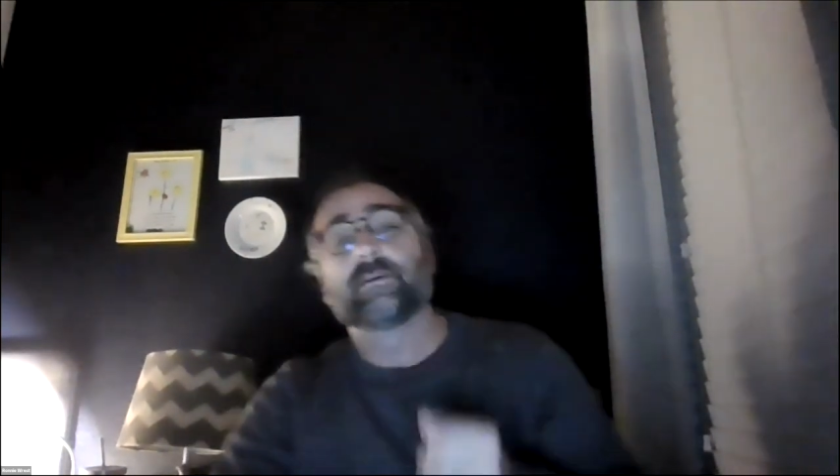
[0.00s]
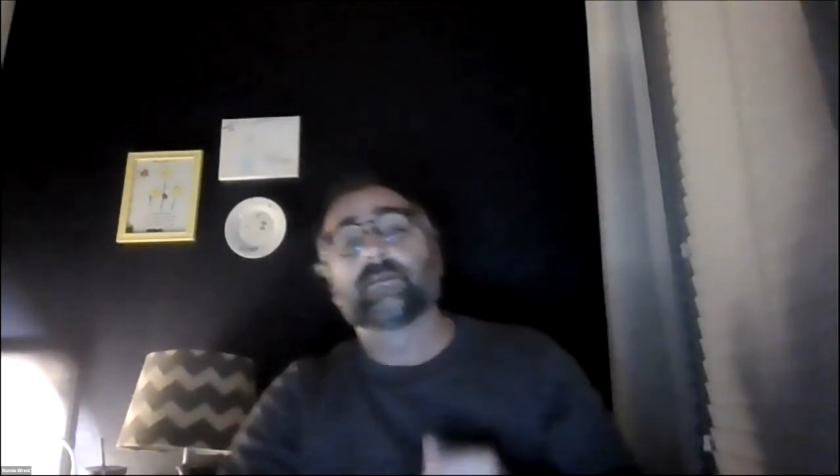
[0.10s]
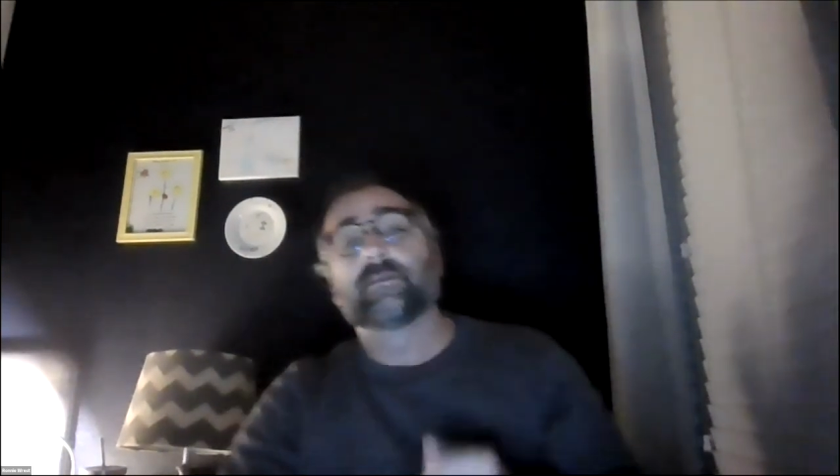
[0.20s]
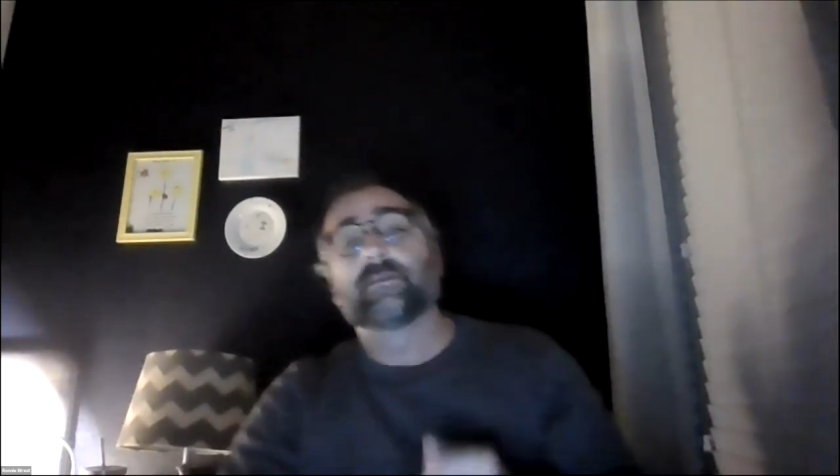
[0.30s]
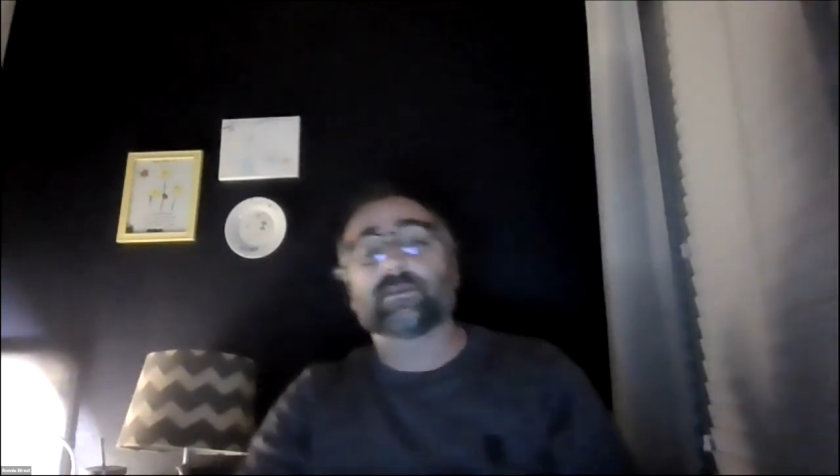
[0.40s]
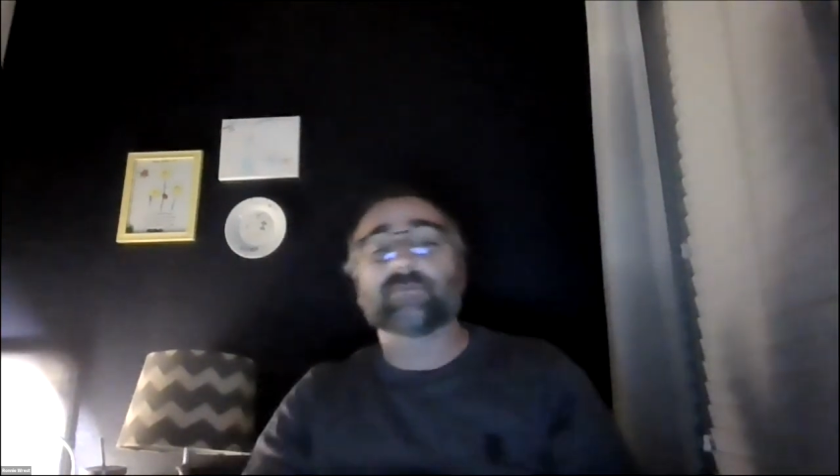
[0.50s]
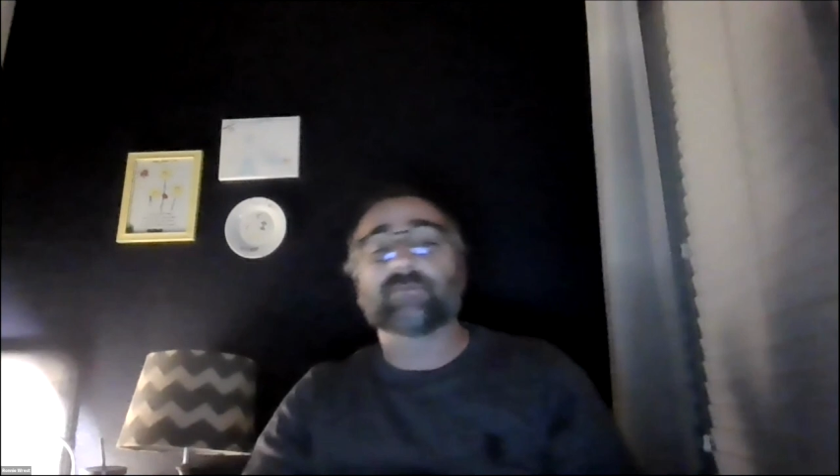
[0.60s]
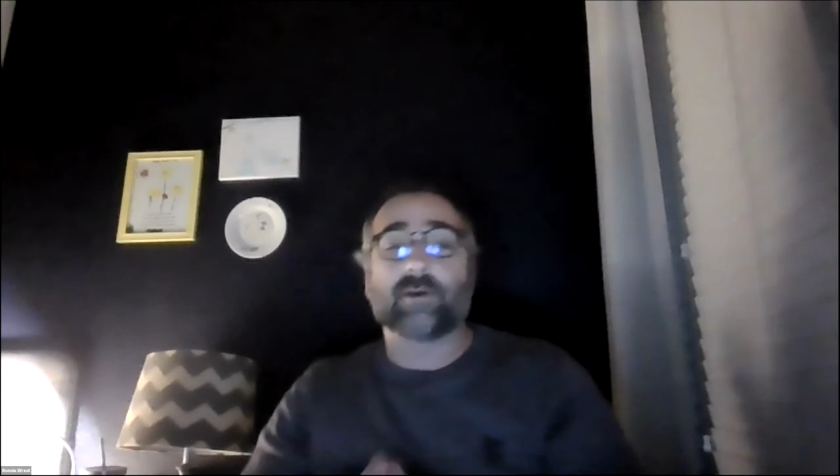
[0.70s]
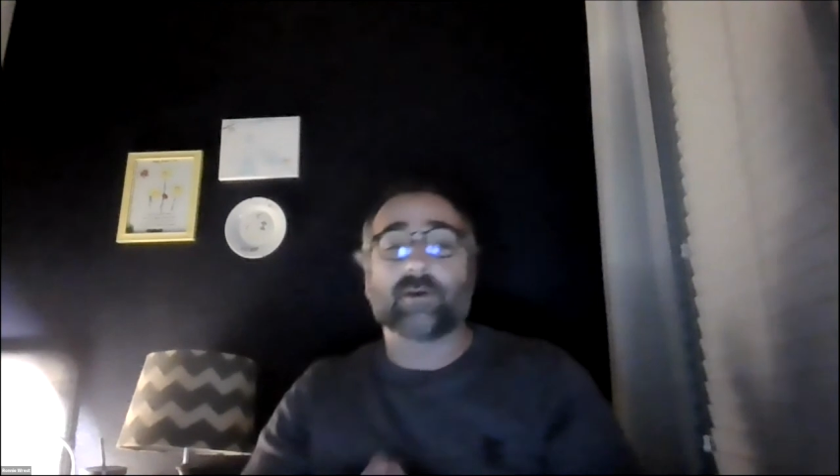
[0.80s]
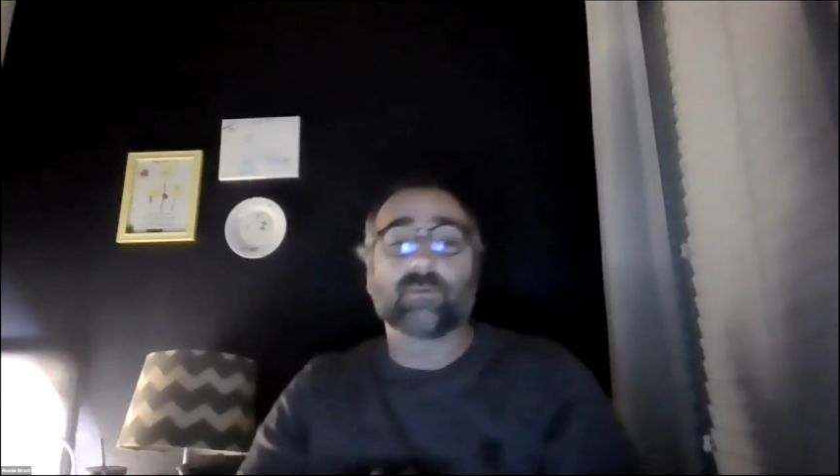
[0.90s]
such
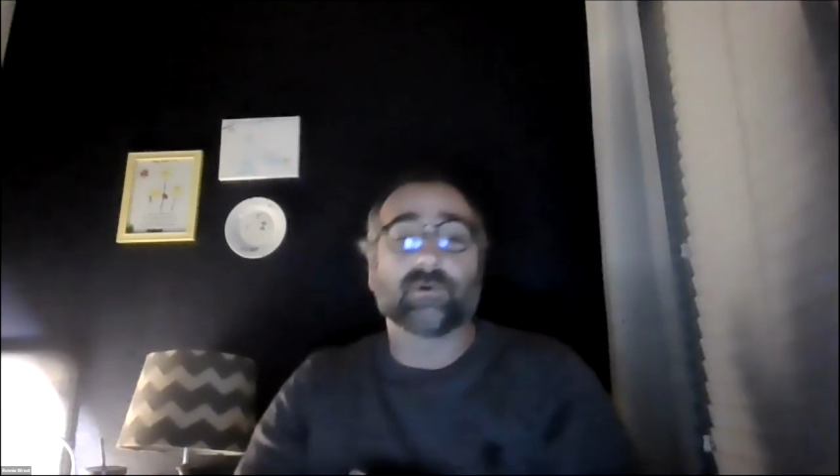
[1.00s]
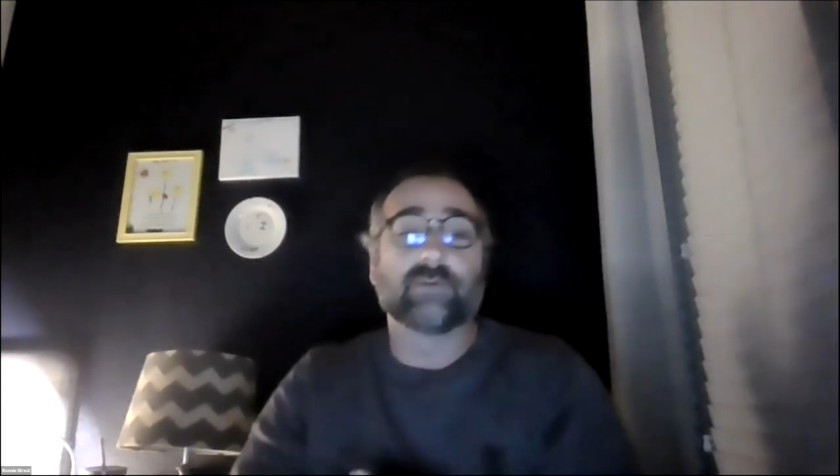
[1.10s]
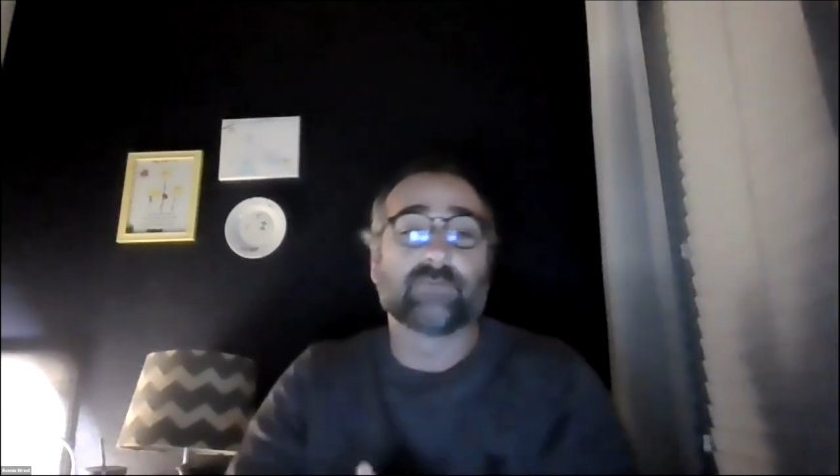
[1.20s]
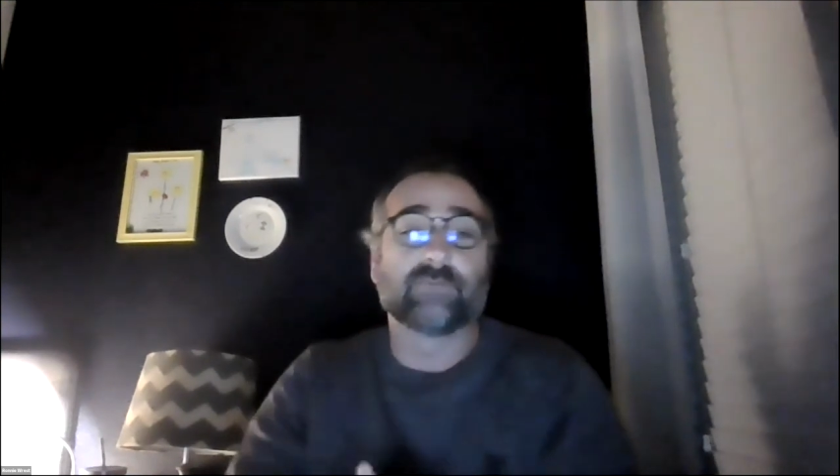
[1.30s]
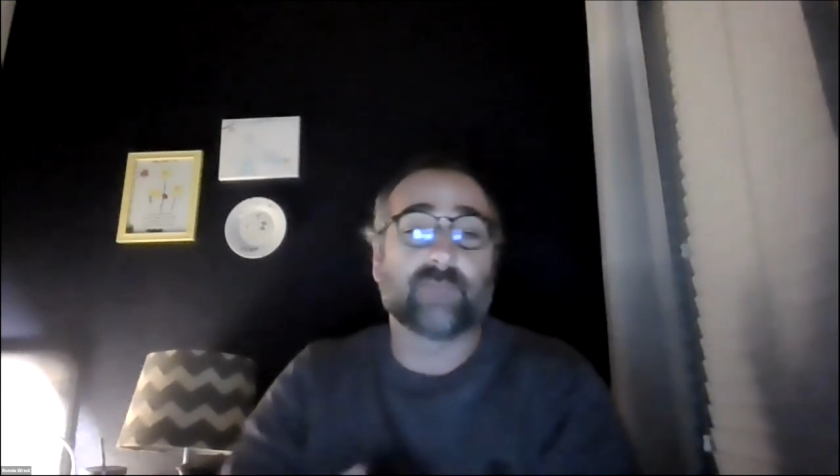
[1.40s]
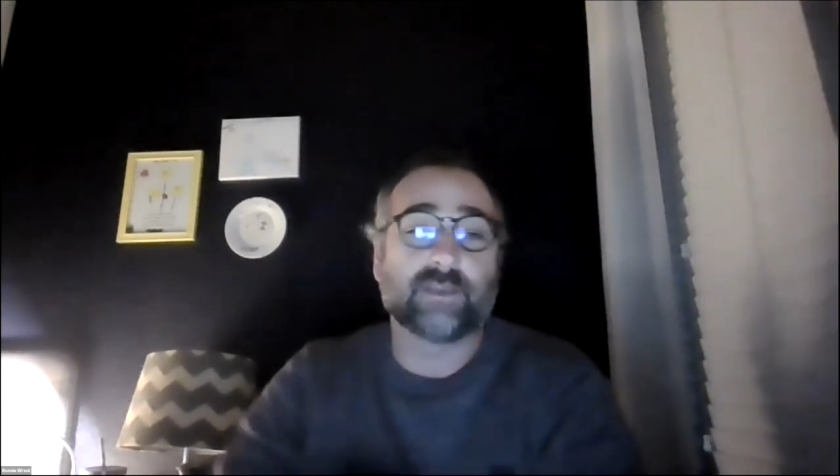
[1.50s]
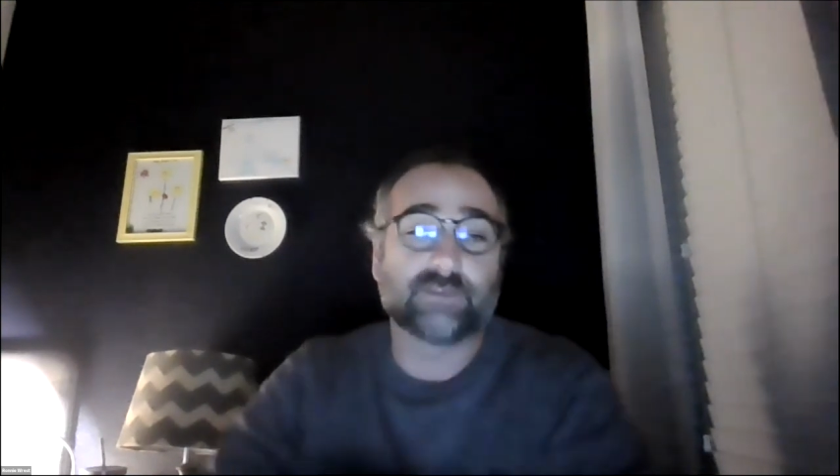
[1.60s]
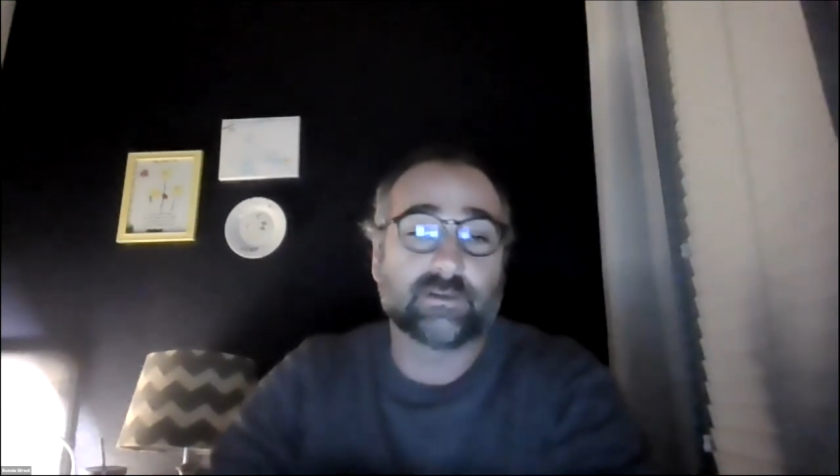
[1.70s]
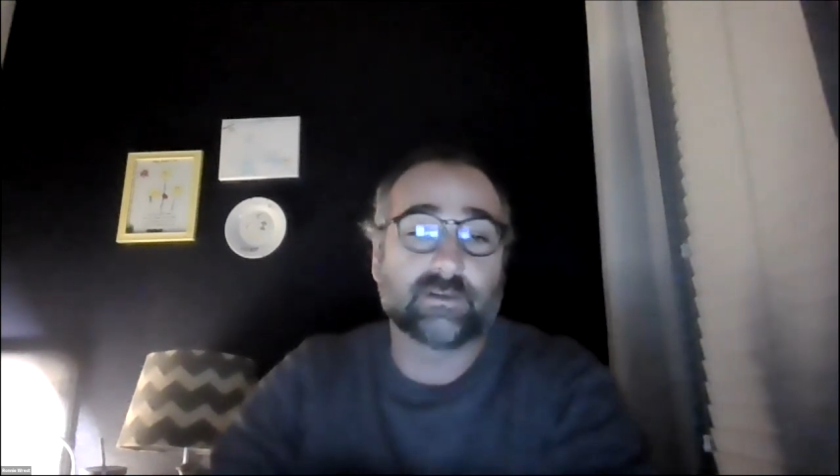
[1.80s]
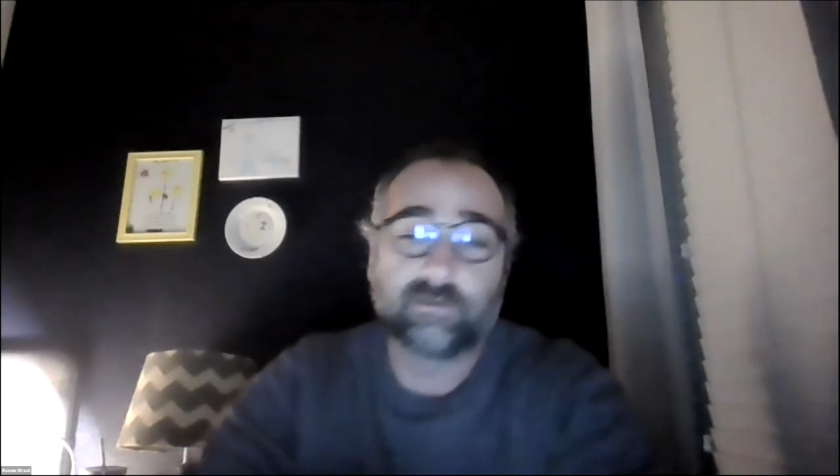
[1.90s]
valuable
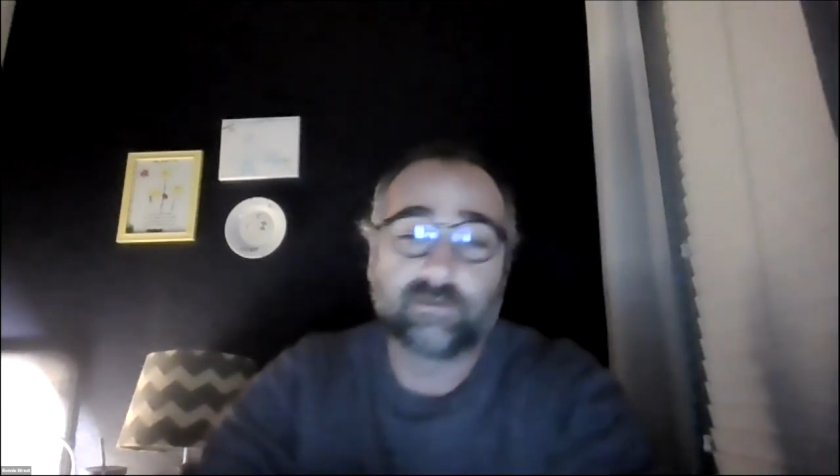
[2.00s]
information